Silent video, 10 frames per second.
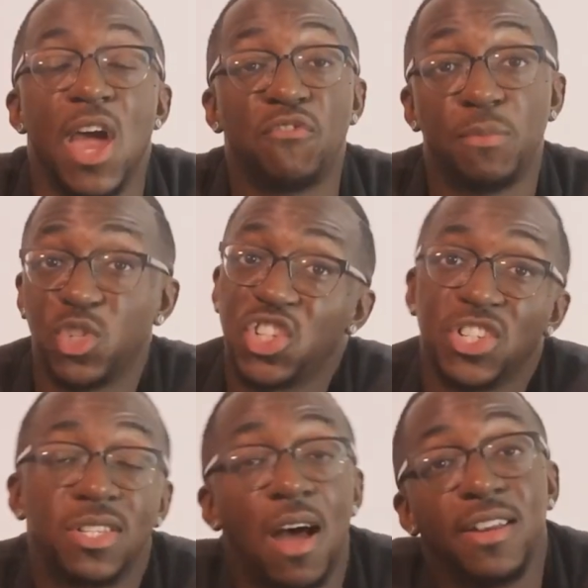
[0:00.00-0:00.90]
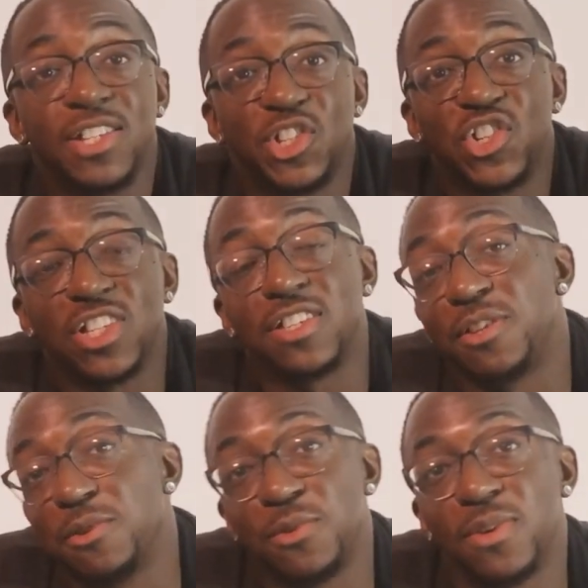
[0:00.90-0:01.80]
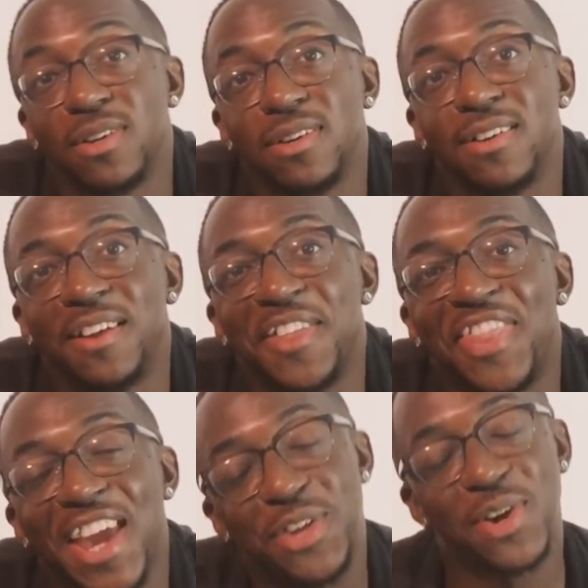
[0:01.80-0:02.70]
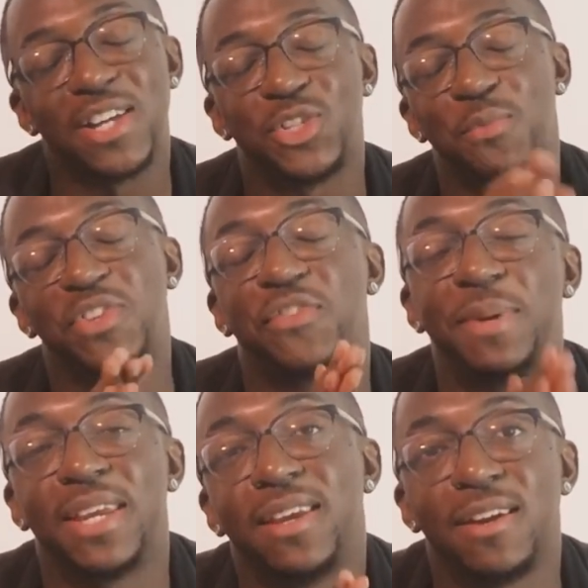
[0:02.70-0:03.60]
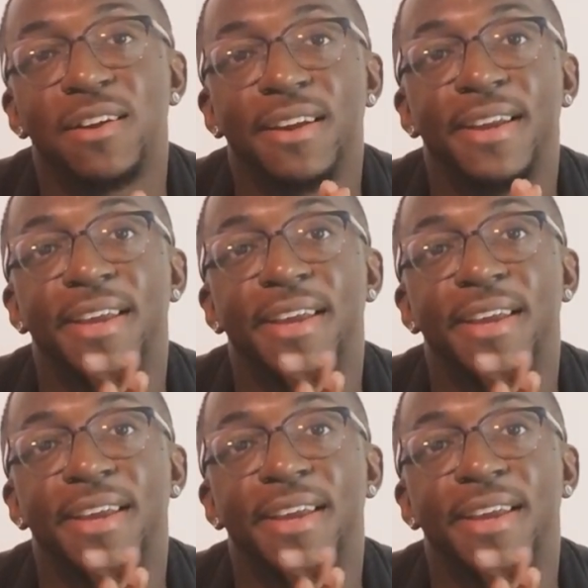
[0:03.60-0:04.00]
From just Jasani to just you, thank you guys so much for being here.